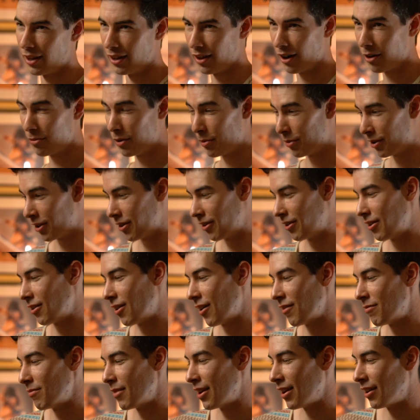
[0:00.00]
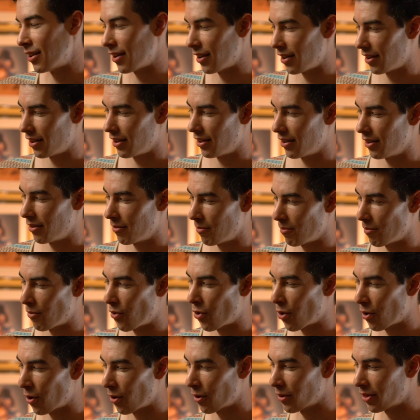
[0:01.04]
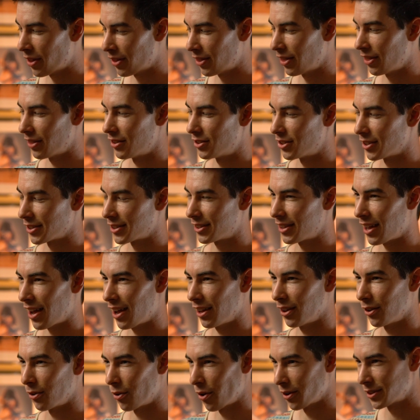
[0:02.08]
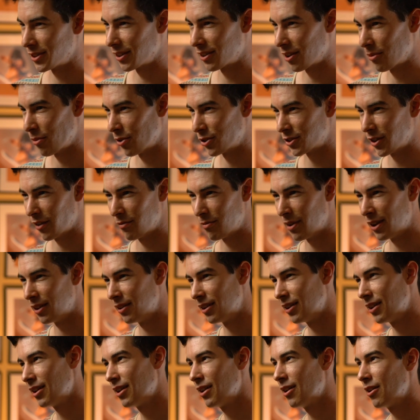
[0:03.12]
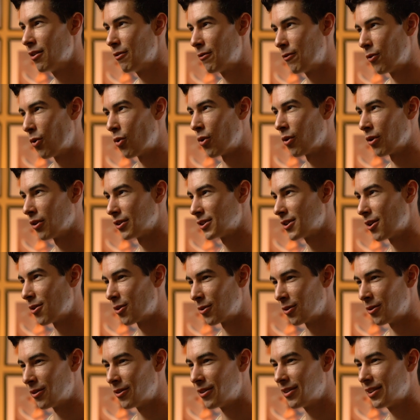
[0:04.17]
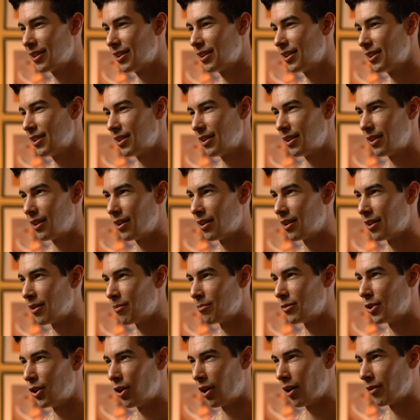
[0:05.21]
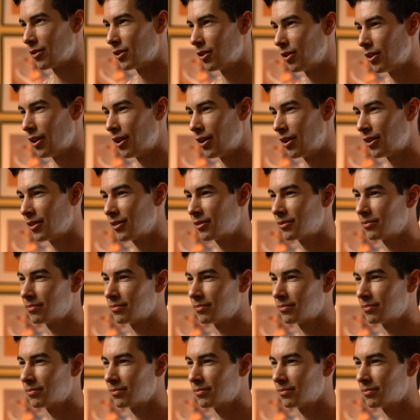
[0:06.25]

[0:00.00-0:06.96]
And a lot of people don't know I've made more than just that La Rosa commercial. I've made 4 total, year after year.